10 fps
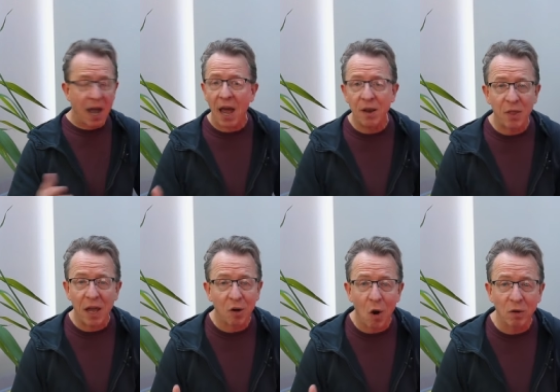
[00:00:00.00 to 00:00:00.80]
and
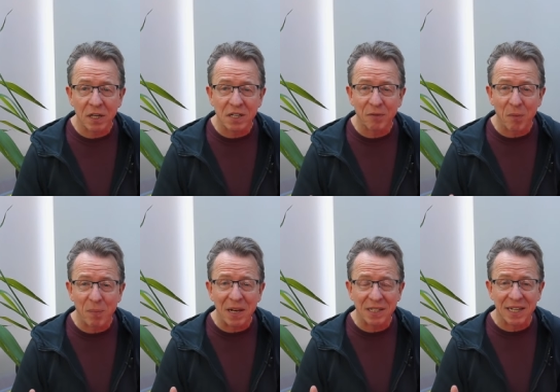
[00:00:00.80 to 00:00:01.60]
their cognitive
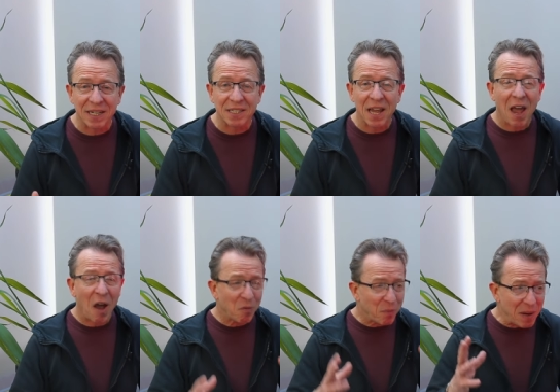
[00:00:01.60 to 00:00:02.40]
abilities
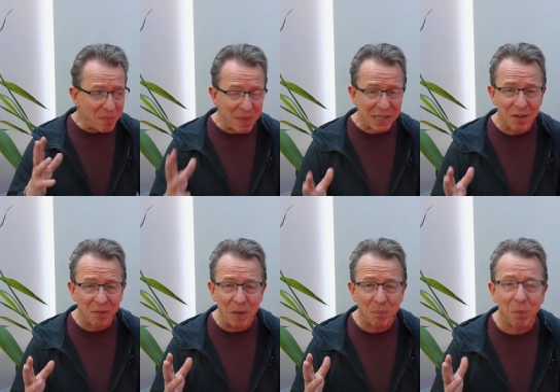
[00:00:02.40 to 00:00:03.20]
have been
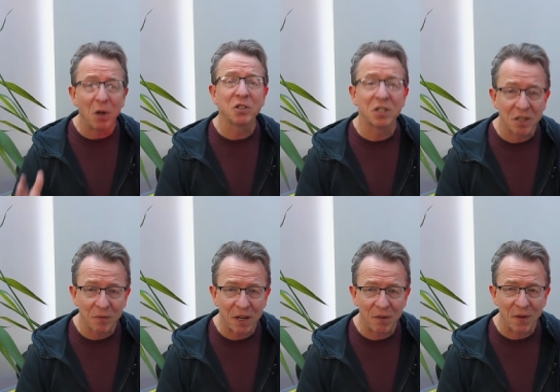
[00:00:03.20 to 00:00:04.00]
massively
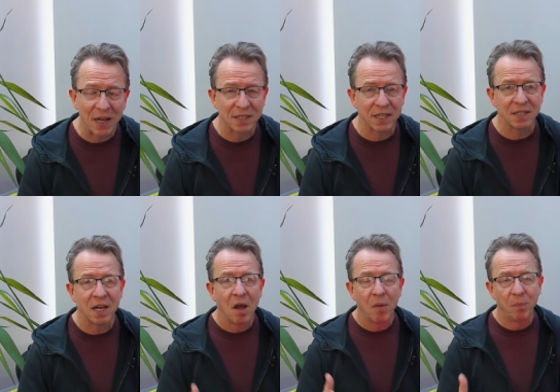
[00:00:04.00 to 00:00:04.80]
positively affected
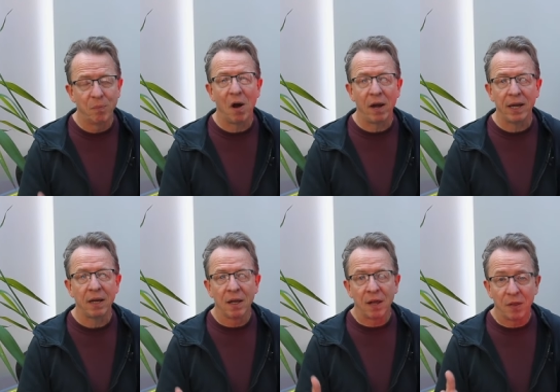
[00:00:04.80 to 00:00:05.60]

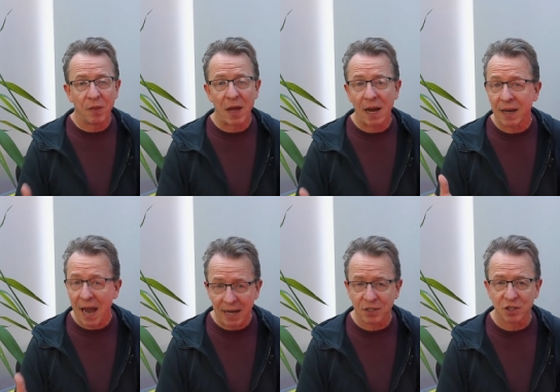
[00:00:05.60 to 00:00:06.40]
by that
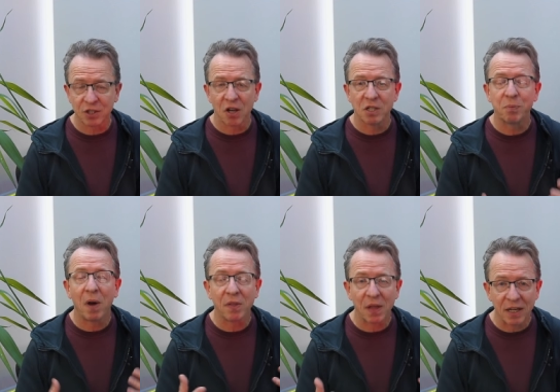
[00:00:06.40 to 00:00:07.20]
exercise,
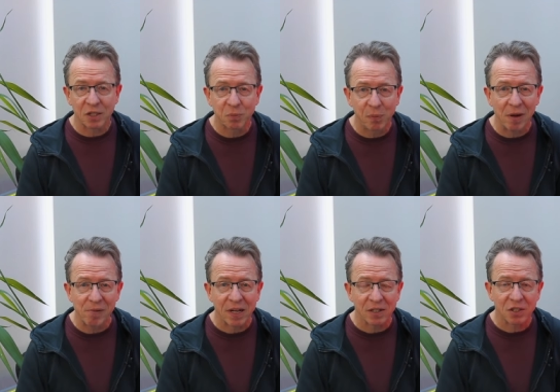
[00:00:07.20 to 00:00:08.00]
by that
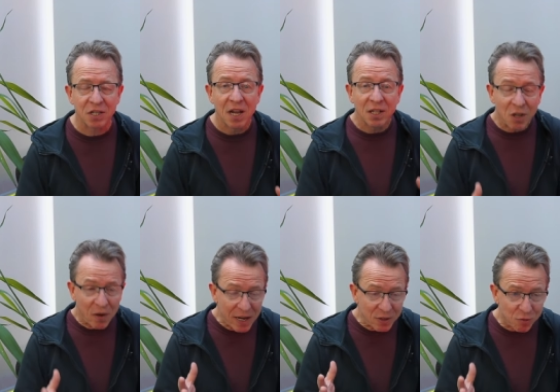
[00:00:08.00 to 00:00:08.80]
experience. So
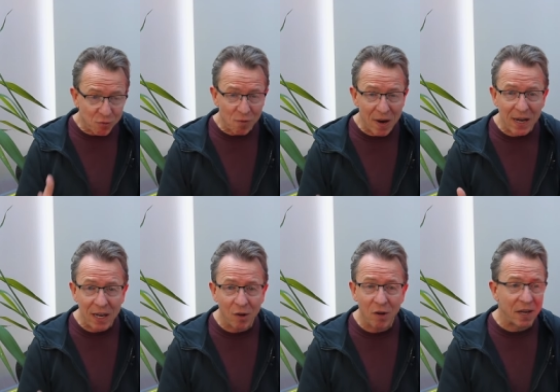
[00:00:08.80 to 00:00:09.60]
it's
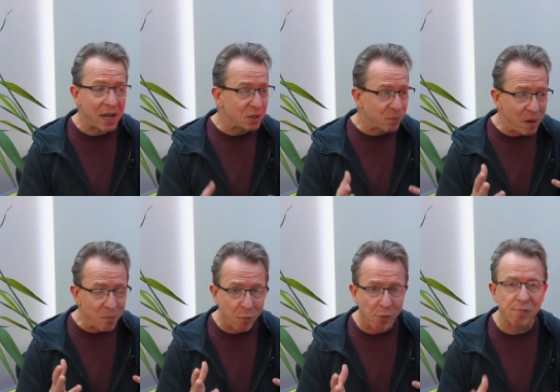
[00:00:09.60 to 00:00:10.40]
really good. It's
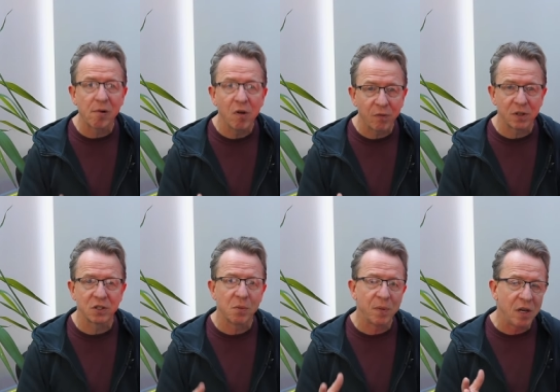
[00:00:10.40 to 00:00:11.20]
been proven
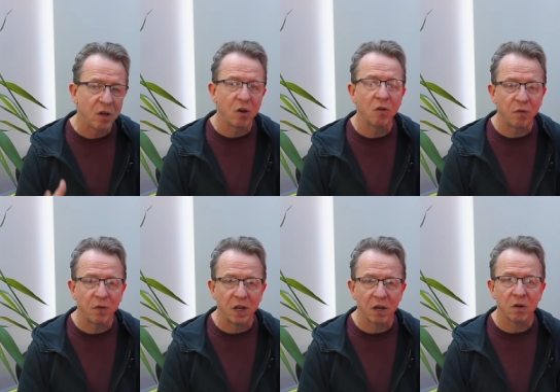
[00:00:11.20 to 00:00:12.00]
to be good
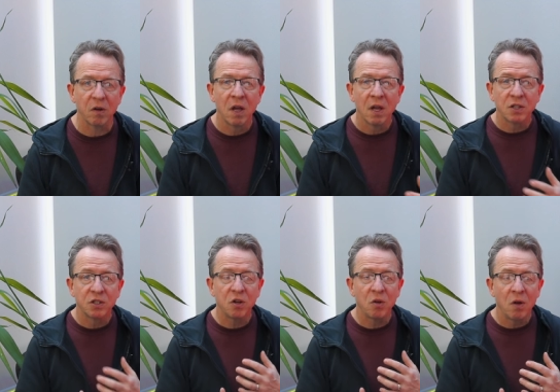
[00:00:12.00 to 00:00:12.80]
for you
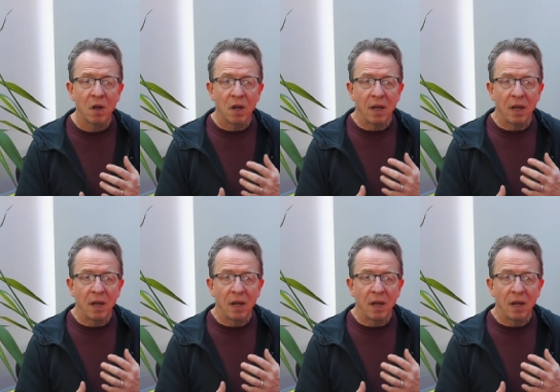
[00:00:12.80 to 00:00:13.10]
to